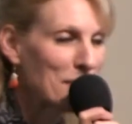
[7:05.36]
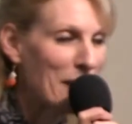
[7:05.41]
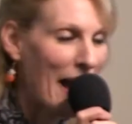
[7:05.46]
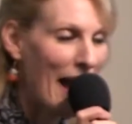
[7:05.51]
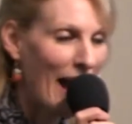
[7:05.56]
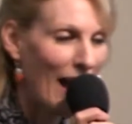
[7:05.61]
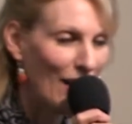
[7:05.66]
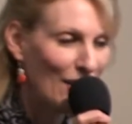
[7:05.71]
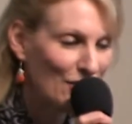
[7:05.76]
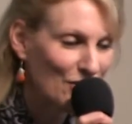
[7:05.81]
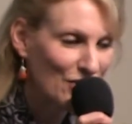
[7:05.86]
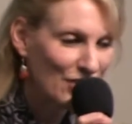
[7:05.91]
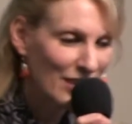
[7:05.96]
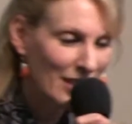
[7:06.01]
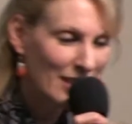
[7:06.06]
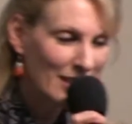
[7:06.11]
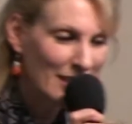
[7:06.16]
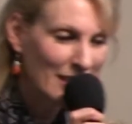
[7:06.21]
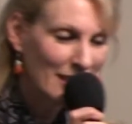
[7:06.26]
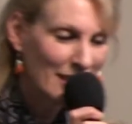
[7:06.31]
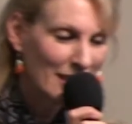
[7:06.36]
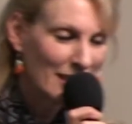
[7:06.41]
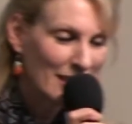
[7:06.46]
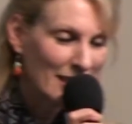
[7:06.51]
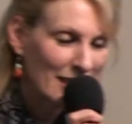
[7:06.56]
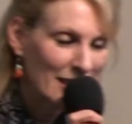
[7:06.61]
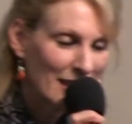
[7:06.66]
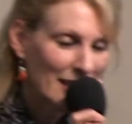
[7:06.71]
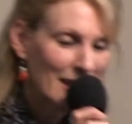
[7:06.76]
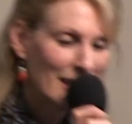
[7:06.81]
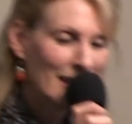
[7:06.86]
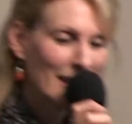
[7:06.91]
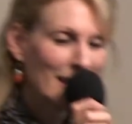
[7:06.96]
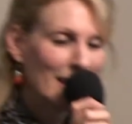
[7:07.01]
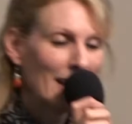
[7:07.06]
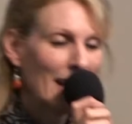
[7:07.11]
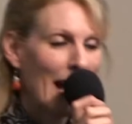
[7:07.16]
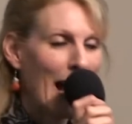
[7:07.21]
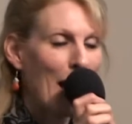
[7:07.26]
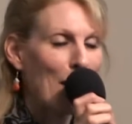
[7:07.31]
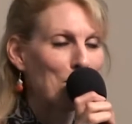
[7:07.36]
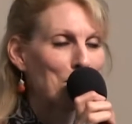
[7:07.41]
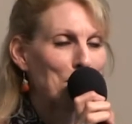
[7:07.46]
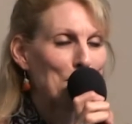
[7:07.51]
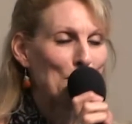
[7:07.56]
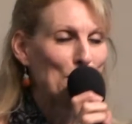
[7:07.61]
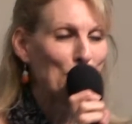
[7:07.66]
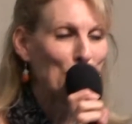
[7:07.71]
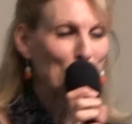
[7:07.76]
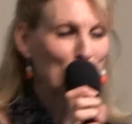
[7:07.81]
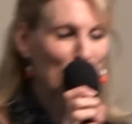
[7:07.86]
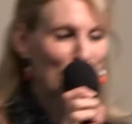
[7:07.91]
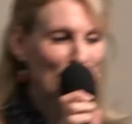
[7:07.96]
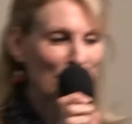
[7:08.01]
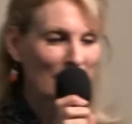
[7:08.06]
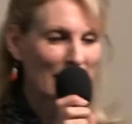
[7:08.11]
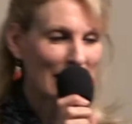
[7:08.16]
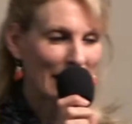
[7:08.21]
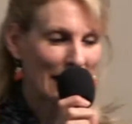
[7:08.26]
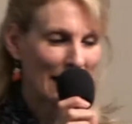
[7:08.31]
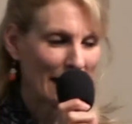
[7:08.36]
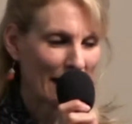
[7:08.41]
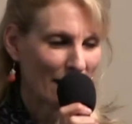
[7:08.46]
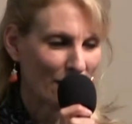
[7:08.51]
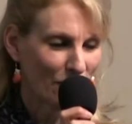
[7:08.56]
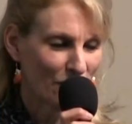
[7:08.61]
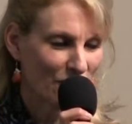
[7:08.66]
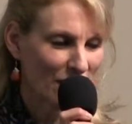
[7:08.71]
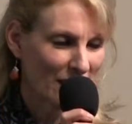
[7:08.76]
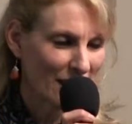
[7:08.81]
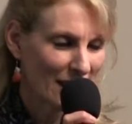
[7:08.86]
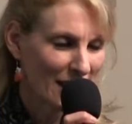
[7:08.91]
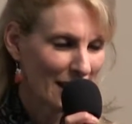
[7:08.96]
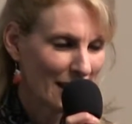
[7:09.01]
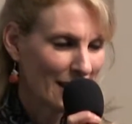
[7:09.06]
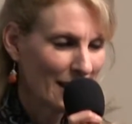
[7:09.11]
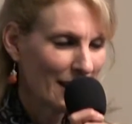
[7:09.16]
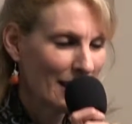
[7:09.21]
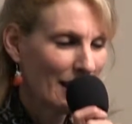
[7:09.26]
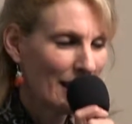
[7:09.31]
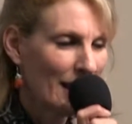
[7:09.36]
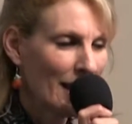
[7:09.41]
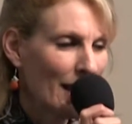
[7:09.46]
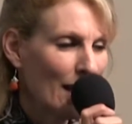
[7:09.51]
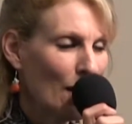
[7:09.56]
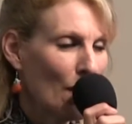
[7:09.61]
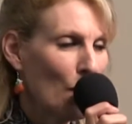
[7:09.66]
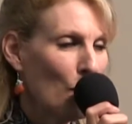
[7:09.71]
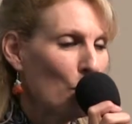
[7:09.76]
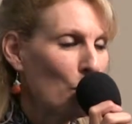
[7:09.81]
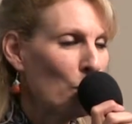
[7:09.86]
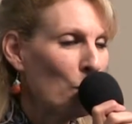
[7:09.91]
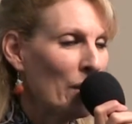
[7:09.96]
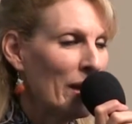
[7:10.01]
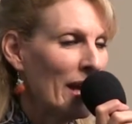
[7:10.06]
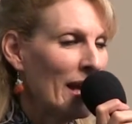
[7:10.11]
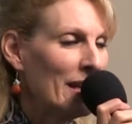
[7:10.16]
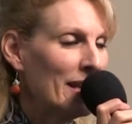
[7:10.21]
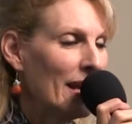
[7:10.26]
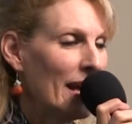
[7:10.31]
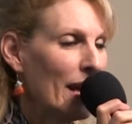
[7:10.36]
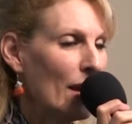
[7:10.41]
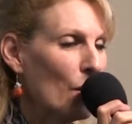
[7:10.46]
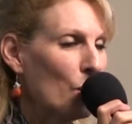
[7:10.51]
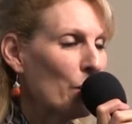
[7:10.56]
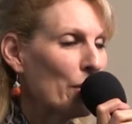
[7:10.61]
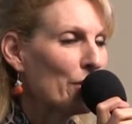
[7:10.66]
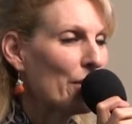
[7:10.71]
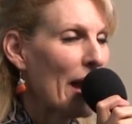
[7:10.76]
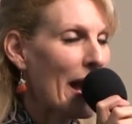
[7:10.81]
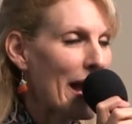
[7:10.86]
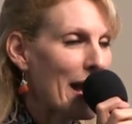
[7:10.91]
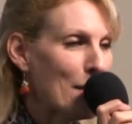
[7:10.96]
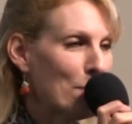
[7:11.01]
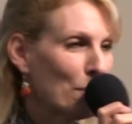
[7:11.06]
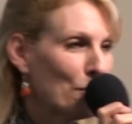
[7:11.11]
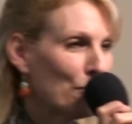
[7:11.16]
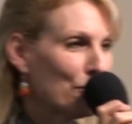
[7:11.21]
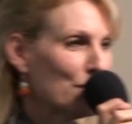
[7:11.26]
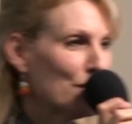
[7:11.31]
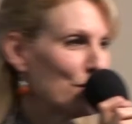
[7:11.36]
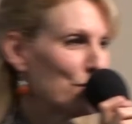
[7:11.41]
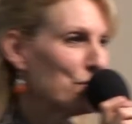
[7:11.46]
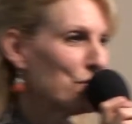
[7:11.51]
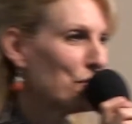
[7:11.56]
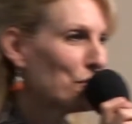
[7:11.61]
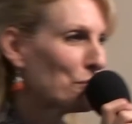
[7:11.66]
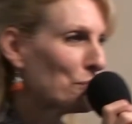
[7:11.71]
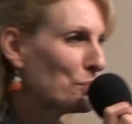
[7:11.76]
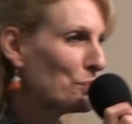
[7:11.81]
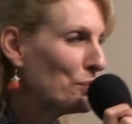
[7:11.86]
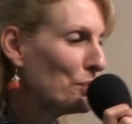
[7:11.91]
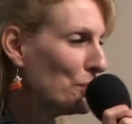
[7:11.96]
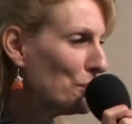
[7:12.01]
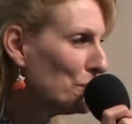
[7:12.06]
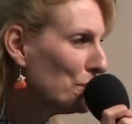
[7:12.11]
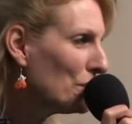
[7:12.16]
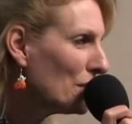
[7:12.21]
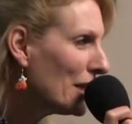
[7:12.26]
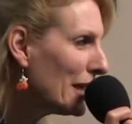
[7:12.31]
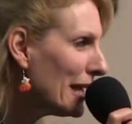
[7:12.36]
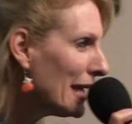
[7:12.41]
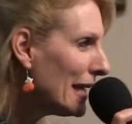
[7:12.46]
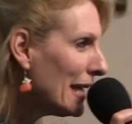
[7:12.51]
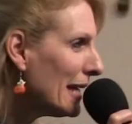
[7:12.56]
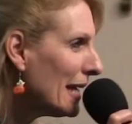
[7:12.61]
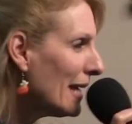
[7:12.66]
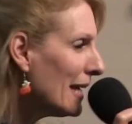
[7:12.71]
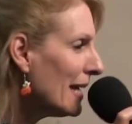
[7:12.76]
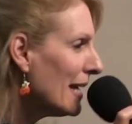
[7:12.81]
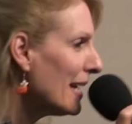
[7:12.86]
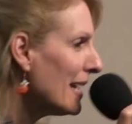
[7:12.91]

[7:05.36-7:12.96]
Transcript: about how beautiful it is when we're able to truly